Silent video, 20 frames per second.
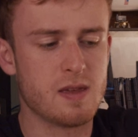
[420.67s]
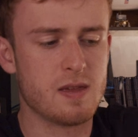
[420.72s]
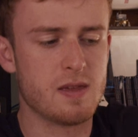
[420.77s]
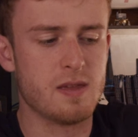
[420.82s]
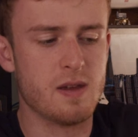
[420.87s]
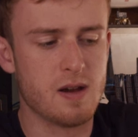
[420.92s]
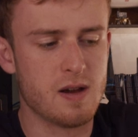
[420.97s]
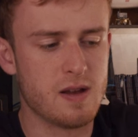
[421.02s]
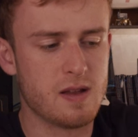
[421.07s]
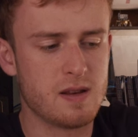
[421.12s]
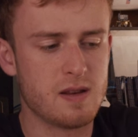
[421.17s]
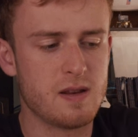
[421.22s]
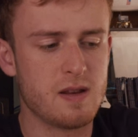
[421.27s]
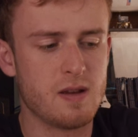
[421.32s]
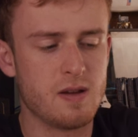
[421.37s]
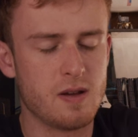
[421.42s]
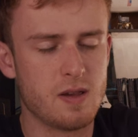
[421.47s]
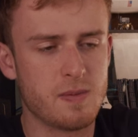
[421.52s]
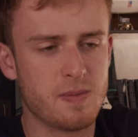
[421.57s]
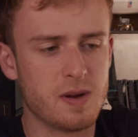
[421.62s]
is done,
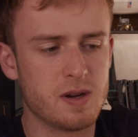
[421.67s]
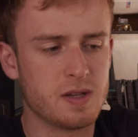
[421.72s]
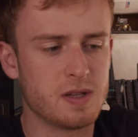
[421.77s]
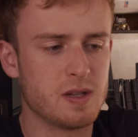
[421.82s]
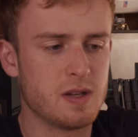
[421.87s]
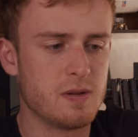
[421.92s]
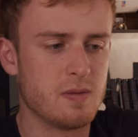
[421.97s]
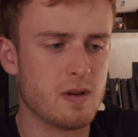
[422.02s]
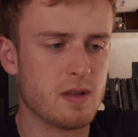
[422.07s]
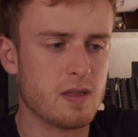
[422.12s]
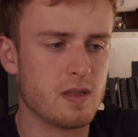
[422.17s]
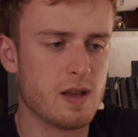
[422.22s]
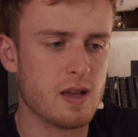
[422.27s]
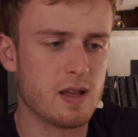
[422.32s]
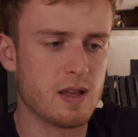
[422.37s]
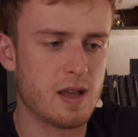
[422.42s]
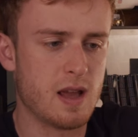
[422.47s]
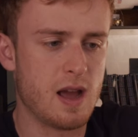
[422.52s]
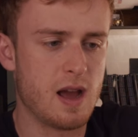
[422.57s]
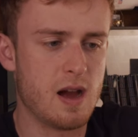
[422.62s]
especially with
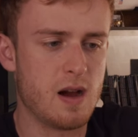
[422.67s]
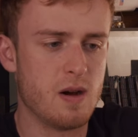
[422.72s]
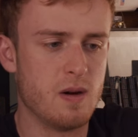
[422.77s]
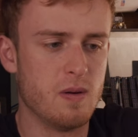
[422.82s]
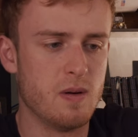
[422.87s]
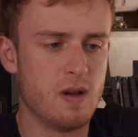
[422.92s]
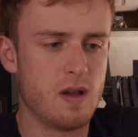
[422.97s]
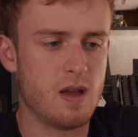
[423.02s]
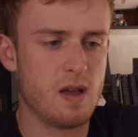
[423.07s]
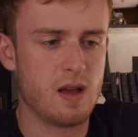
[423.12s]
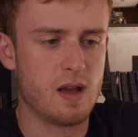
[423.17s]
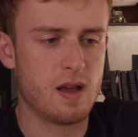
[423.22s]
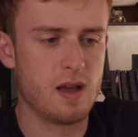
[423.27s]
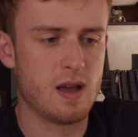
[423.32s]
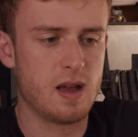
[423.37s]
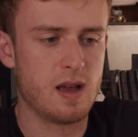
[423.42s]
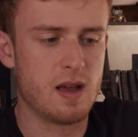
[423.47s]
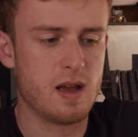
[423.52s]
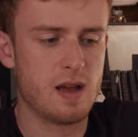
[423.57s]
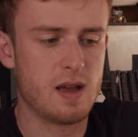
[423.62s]
like how
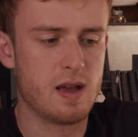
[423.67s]
uh,